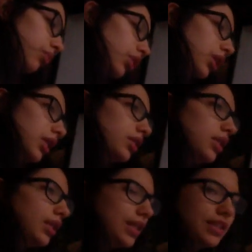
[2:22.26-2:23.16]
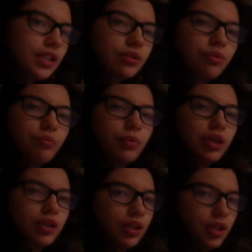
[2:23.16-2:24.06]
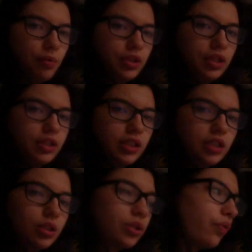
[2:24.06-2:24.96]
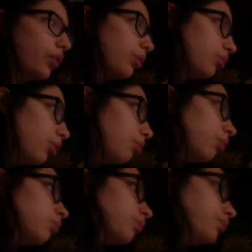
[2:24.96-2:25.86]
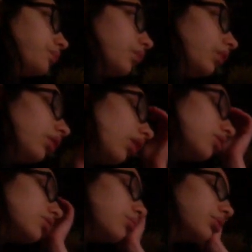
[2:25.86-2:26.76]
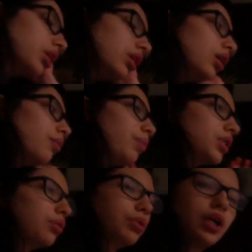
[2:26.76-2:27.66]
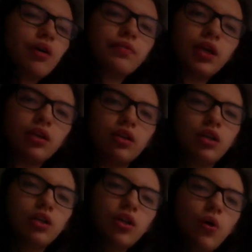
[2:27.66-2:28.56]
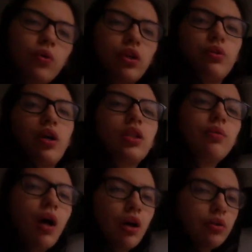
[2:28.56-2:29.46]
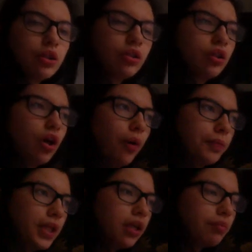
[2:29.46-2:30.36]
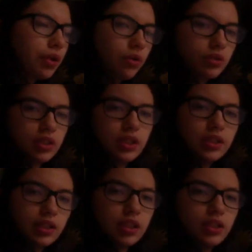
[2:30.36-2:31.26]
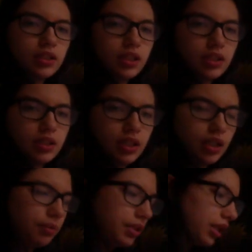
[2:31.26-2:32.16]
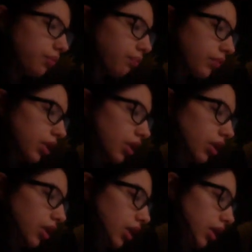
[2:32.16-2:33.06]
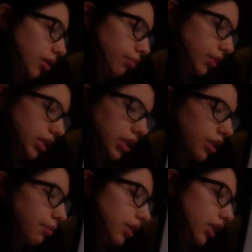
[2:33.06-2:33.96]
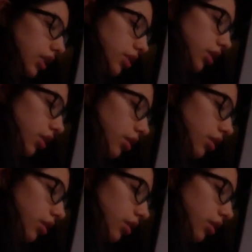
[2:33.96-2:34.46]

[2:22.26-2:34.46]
the synthesis will be inhibited, the synthesis of thyroid hormone, and so the patient will have a low radioactive iodine uptake because the synthesis is inhibited. The treatment is